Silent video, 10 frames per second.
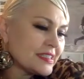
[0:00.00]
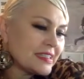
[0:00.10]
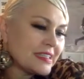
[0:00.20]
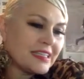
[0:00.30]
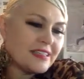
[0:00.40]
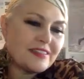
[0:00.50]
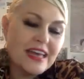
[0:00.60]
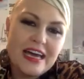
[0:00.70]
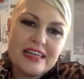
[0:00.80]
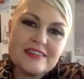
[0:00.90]

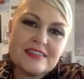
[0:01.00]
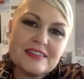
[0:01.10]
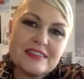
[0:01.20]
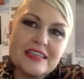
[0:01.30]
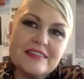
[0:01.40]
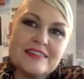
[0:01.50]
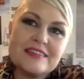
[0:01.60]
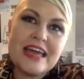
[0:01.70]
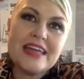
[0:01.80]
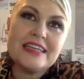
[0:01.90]
that
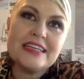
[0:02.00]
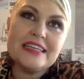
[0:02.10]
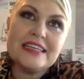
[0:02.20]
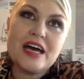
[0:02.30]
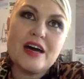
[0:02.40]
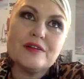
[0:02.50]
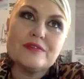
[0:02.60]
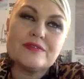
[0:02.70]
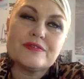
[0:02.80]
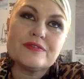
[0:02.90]
insanity
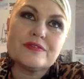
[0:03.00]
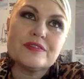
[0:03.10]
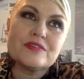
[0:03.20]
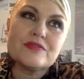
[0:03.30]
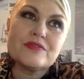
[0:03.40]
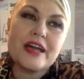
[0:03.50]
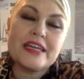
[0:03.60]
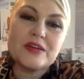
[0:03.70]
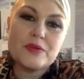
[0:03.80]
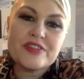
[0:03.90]
of
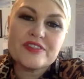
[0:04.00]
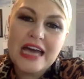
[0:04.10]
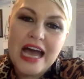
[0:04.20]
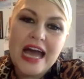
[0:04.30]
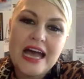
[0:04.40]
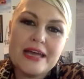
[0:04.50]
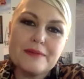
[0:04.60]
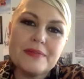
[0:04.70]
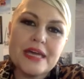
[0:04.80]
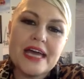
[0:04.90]
fighting with
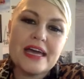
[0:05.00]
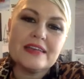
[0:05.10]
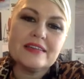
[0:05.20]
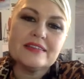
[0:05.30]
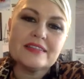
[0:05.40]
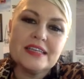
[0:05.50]
time and